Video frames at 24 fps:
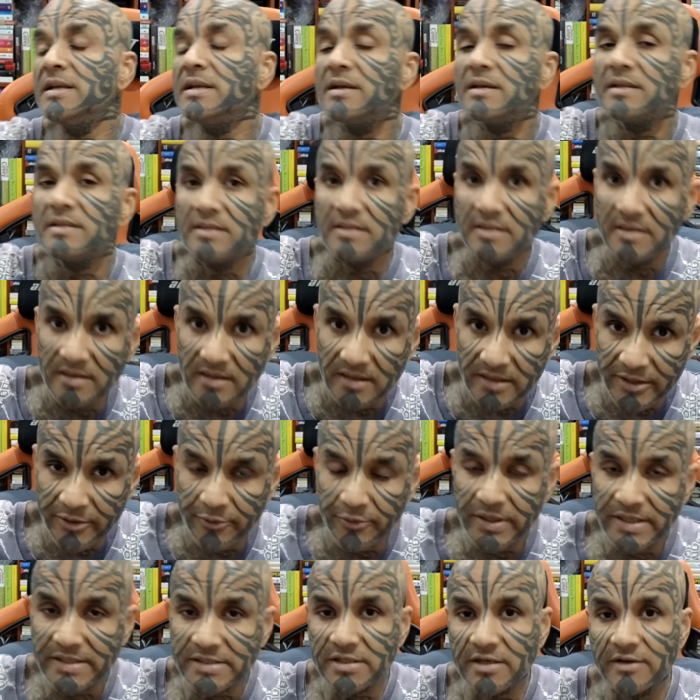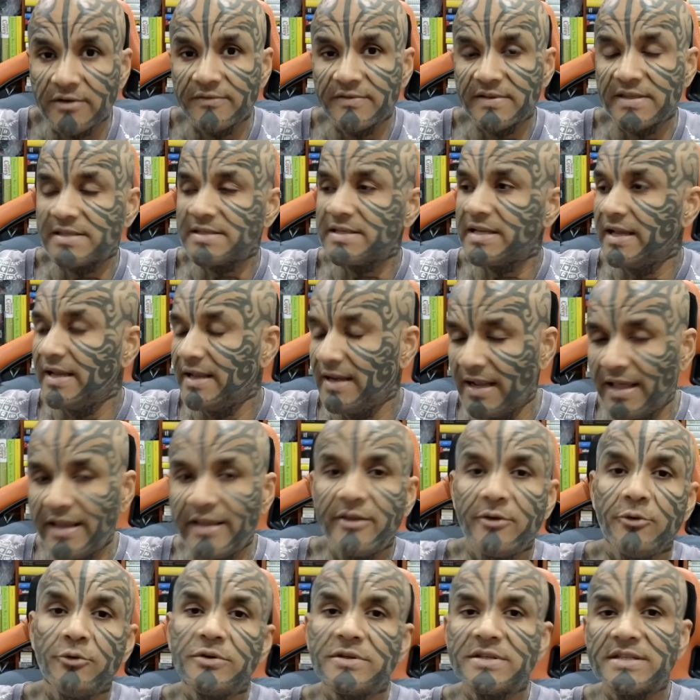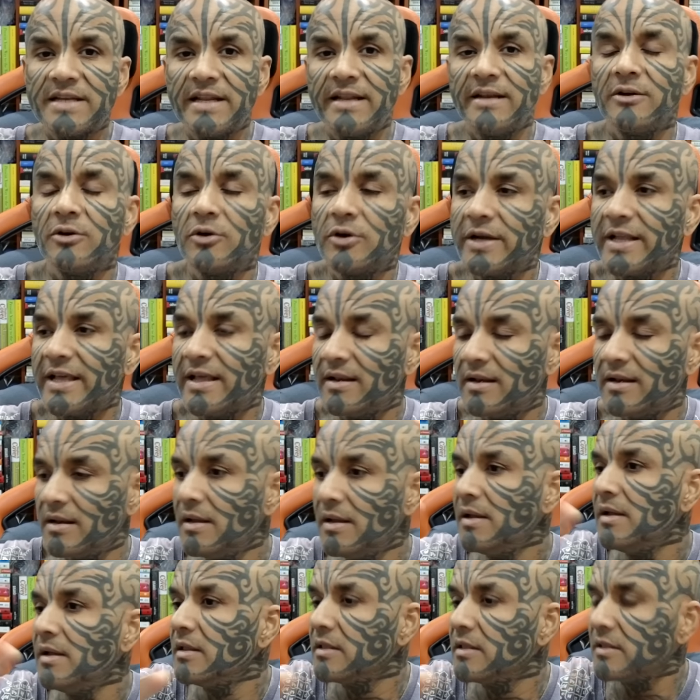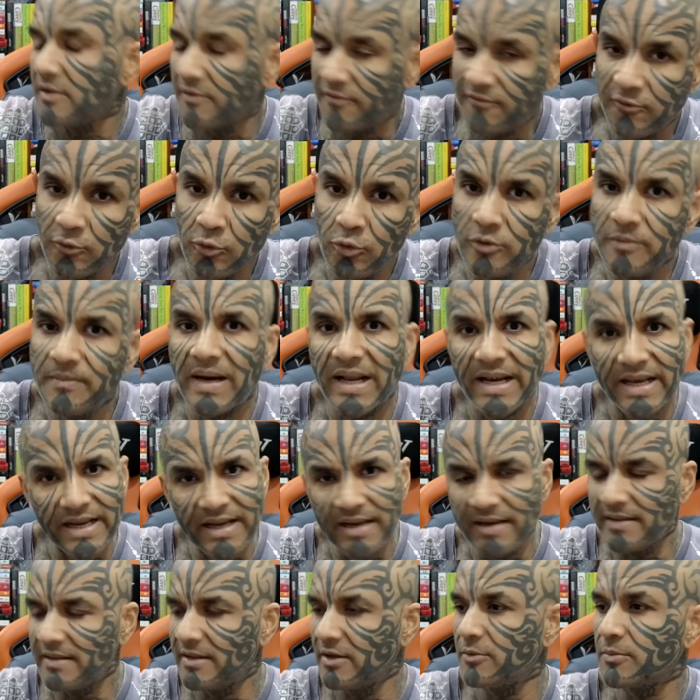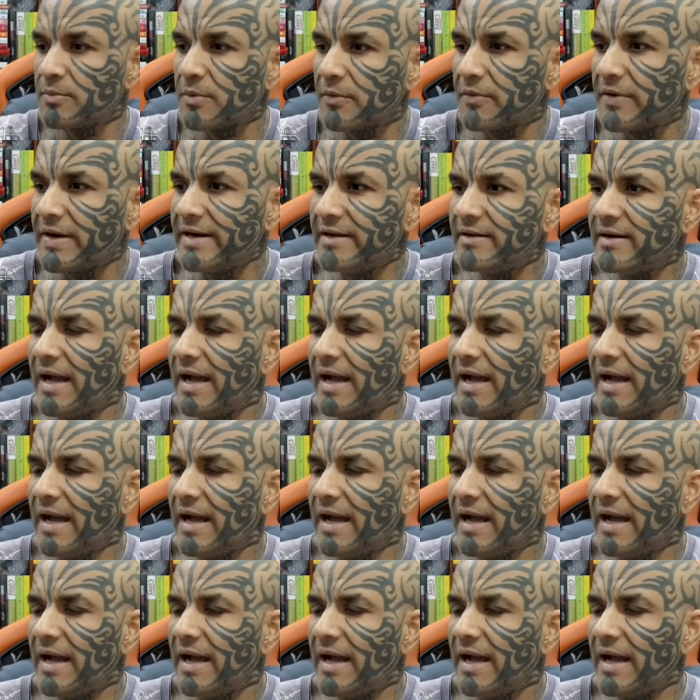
the duration of the stay, like you'd stay in a hotel, the food money they'll provide her.